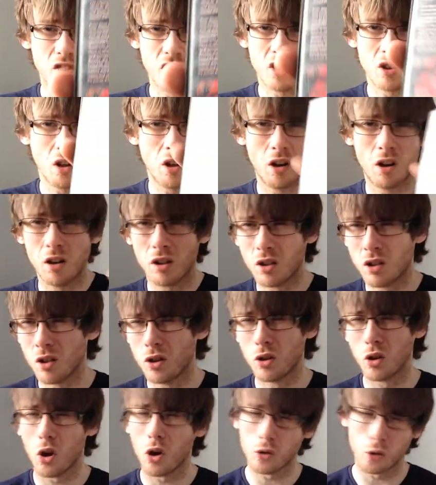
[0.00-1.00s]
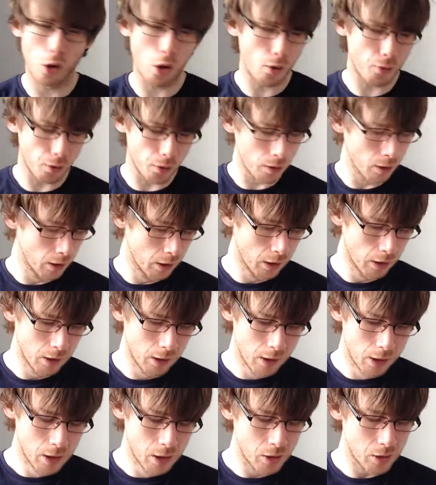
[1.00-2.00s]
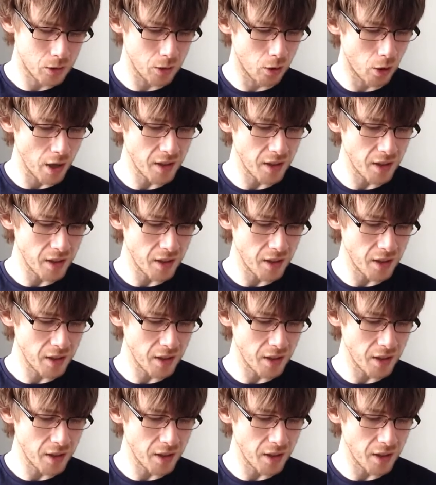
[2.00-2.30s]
just god awful. So